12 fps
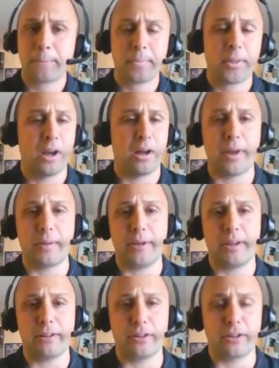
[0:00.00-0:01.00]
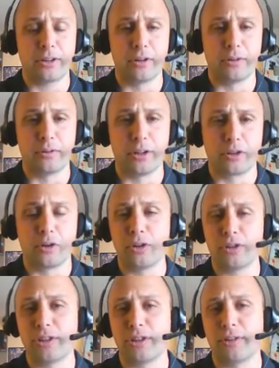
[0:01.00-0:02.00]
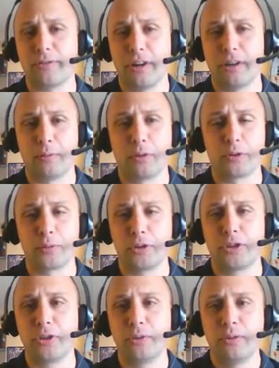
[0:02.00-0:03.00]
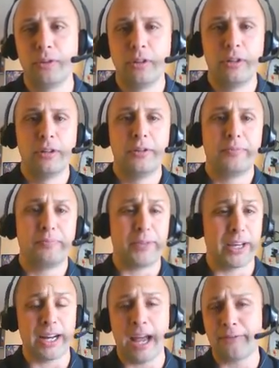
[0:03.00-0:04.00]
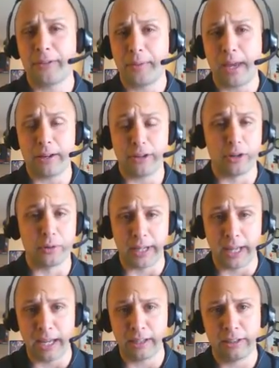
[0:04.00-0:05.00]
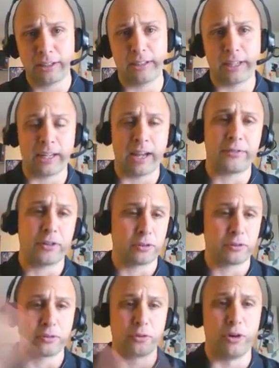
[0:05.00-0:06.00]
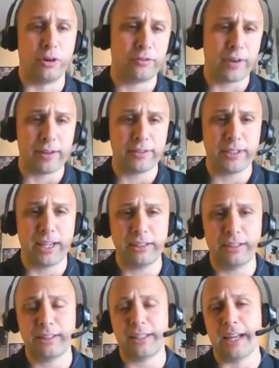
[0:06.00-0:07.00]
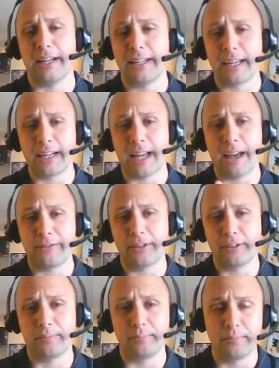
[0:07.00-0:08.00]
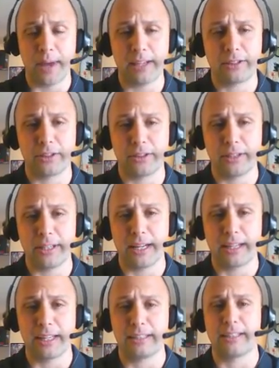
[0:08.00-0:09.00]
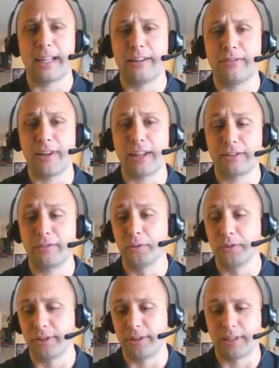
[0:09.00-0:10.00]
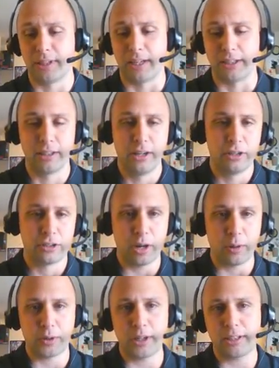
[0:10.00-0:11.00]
on maybe causes of World War II, they're going to have to be, in English, they're going to have to go through all 5 stages, and they're going to have to master and get to that advanced fluency stage. So now we're going to